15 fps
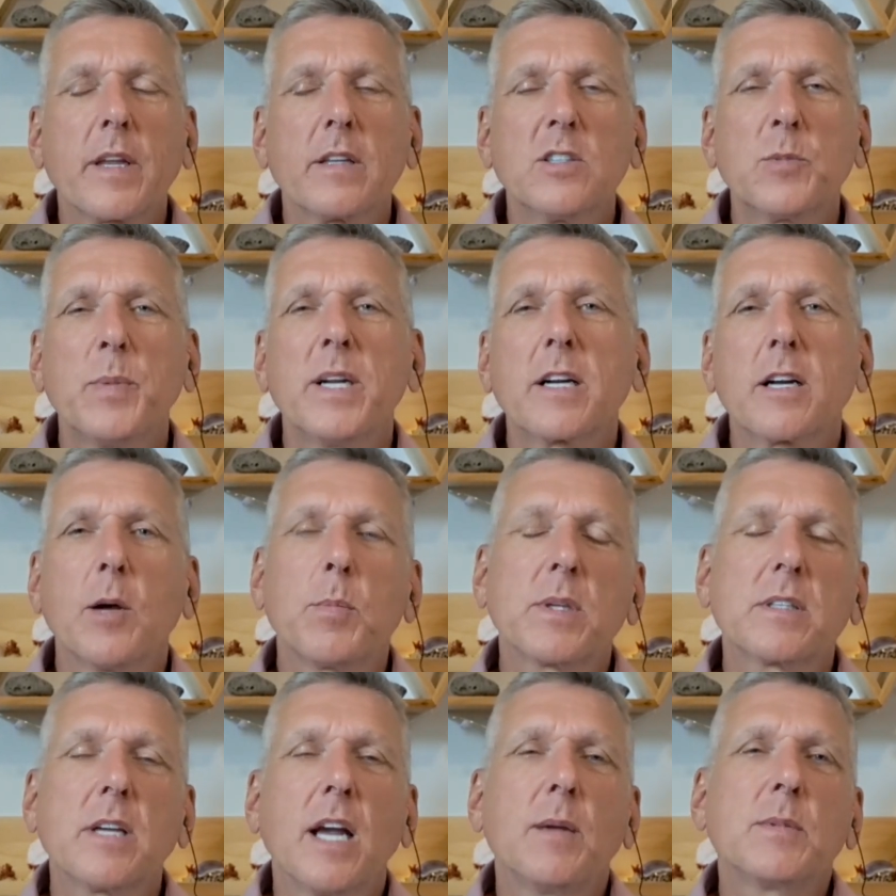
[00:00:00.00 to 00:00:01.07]
There's been a couple
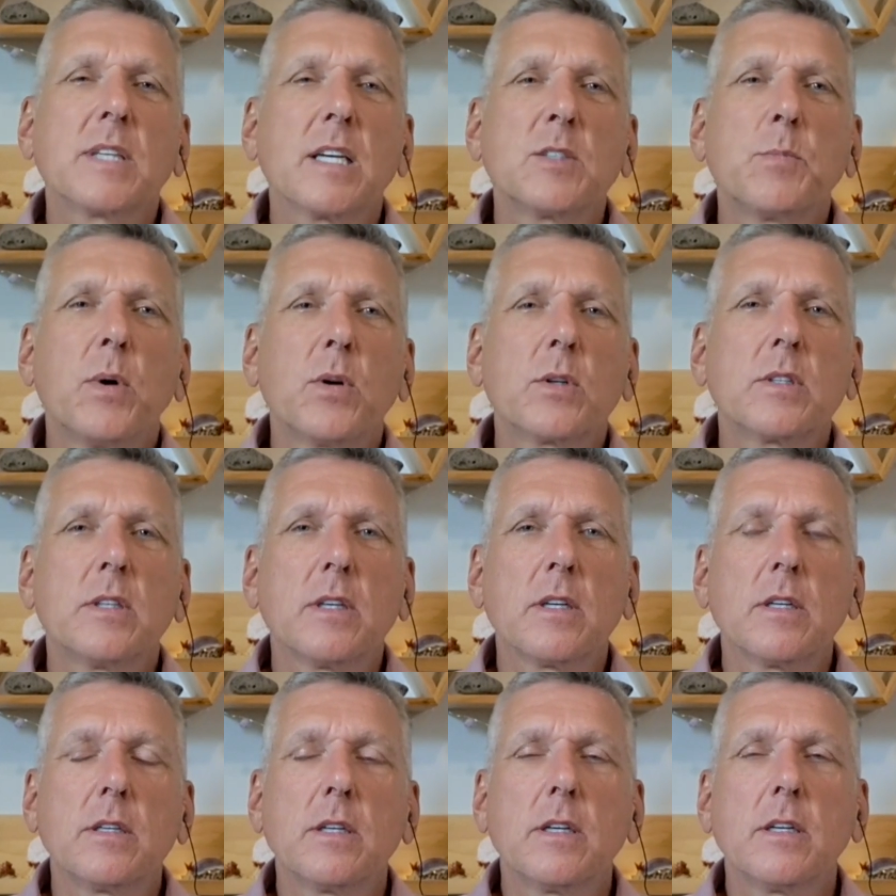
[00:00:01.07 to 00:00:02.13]
of times I spoke
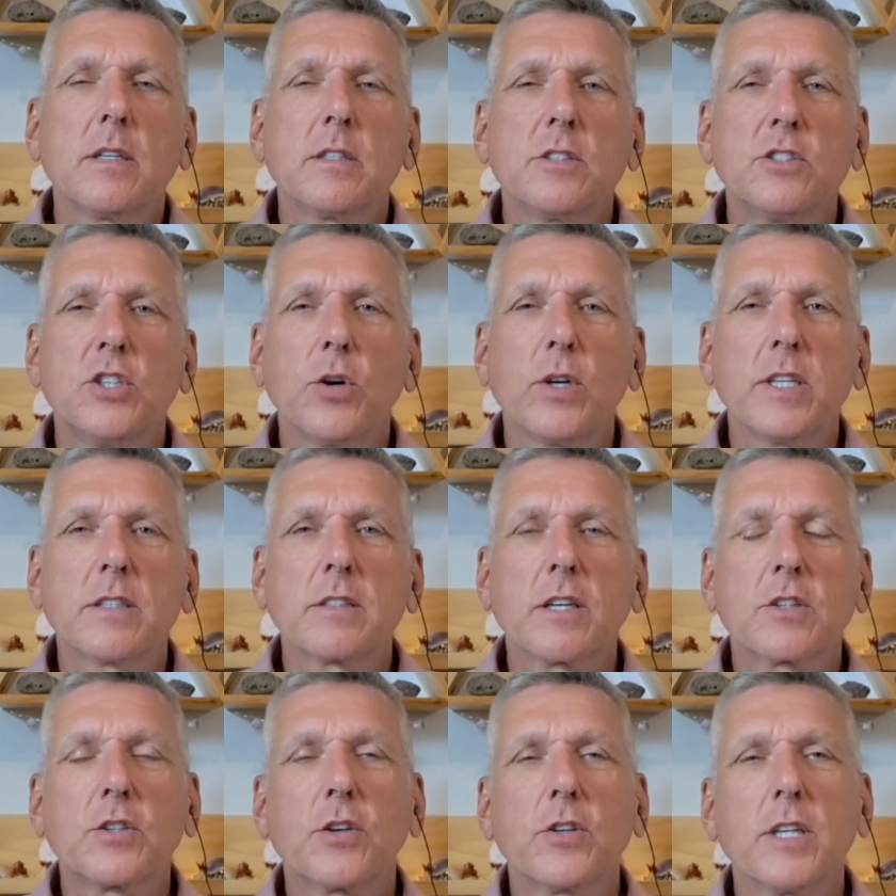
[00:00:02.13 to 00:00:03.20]
the joyous
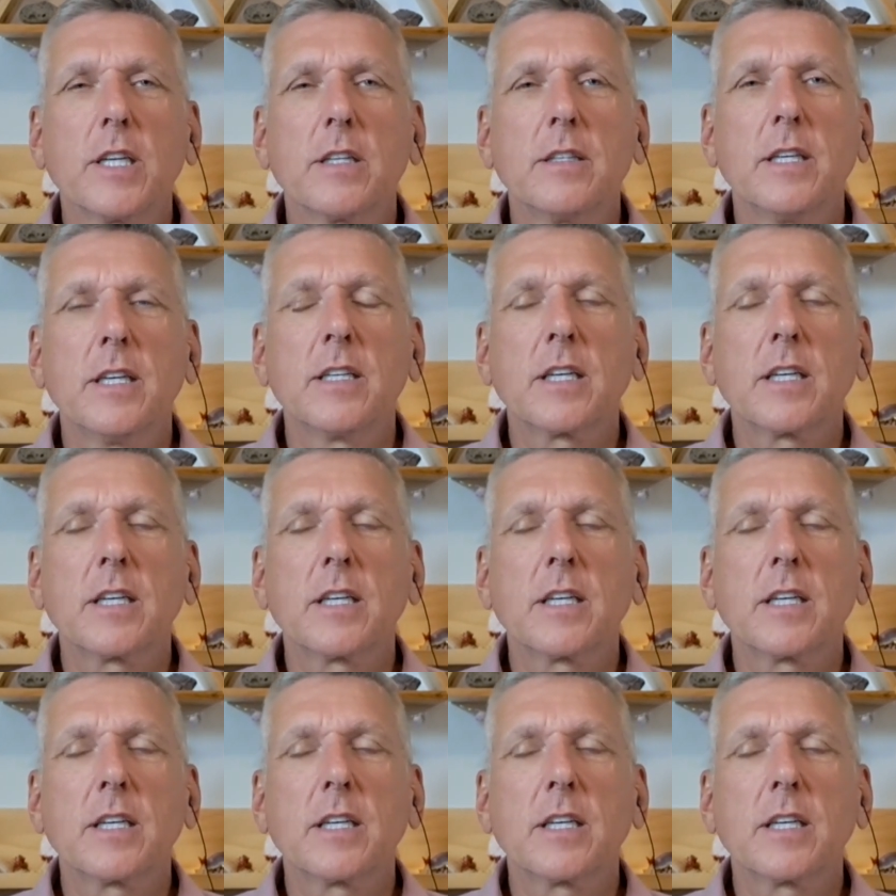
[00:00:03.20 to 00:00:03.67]
Arcturian.